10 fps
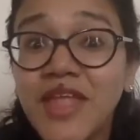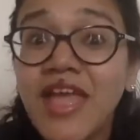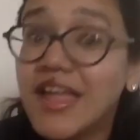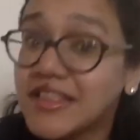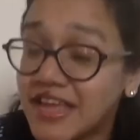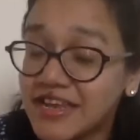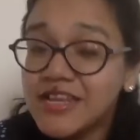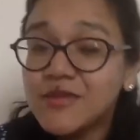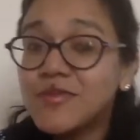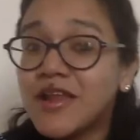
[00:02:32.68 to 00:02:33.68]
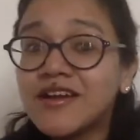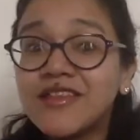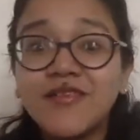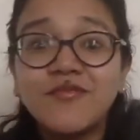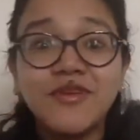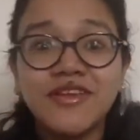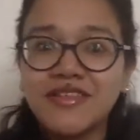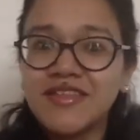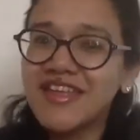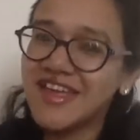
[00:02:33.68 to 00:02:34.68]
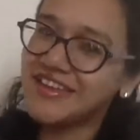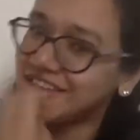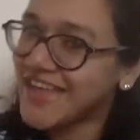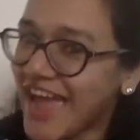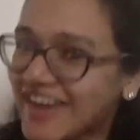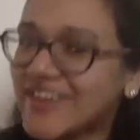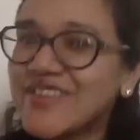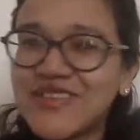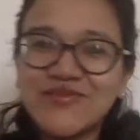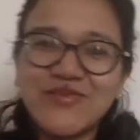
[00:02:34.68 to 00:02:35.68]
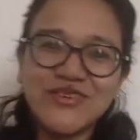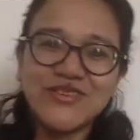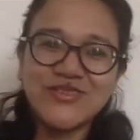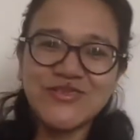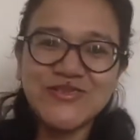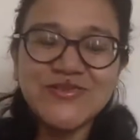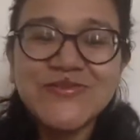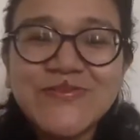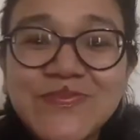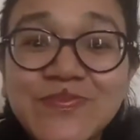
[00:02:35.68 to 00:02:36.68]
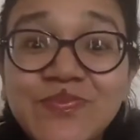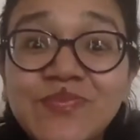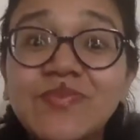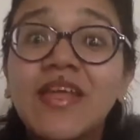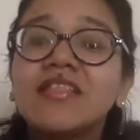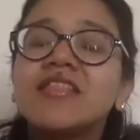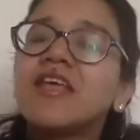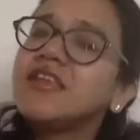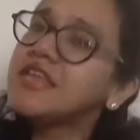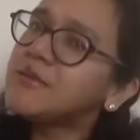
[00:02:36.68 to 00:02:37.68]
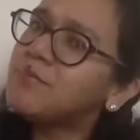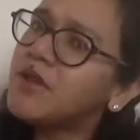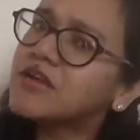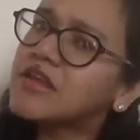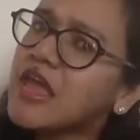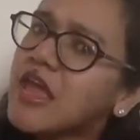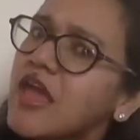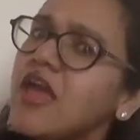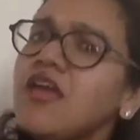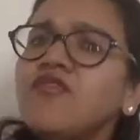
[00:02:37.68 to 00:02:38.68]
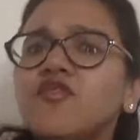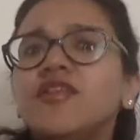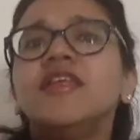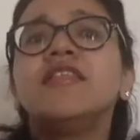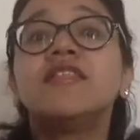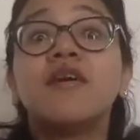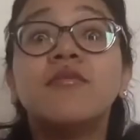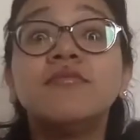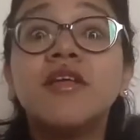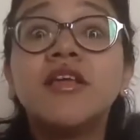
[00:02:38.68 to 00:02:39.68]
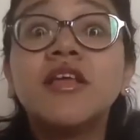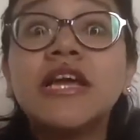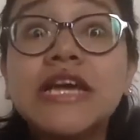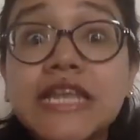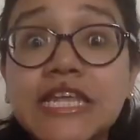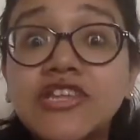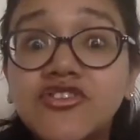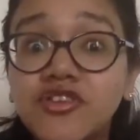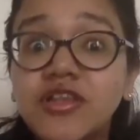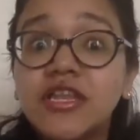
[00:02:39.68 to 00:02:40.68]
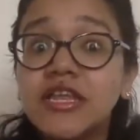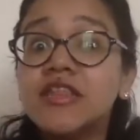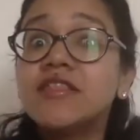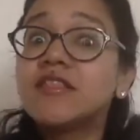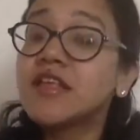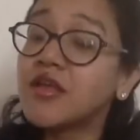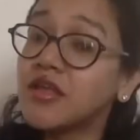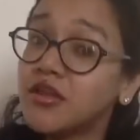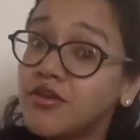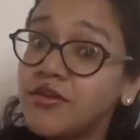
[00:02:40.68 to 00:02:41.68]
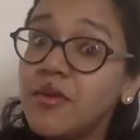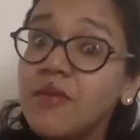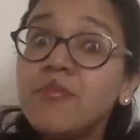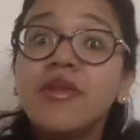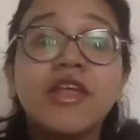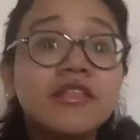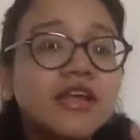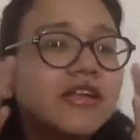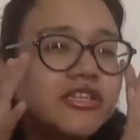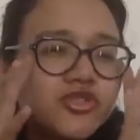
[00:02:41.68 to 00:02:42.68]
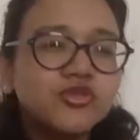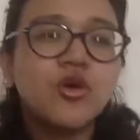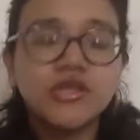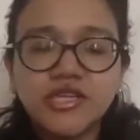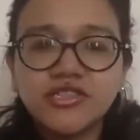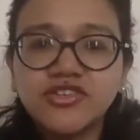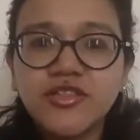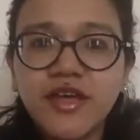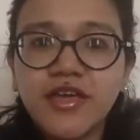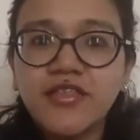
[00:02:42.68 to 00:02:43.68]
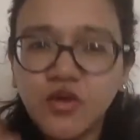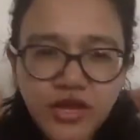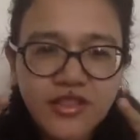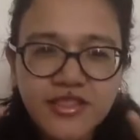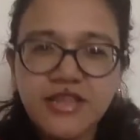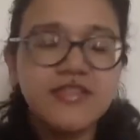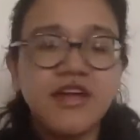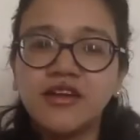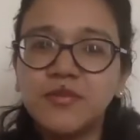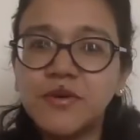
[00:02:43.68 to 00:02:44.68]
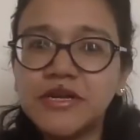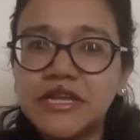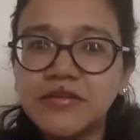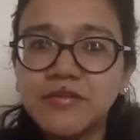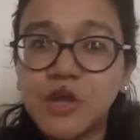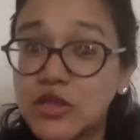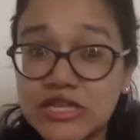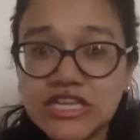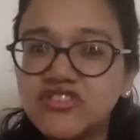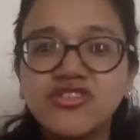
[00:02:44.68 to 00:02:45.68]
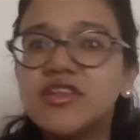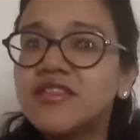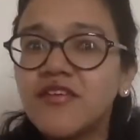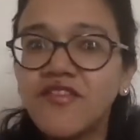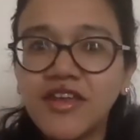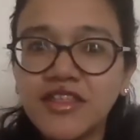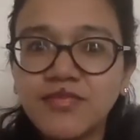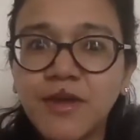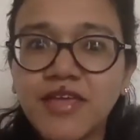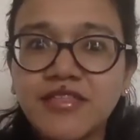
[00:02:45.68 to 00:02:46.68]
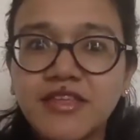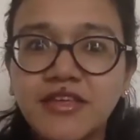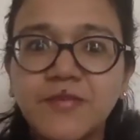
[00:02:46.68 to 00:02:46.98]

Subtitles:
And then he plucked some mints and he had some also. Then he plucked carefully some green chilies, remembering that he should not touch his eyes or else they'll start burning because green chilies are very spicy.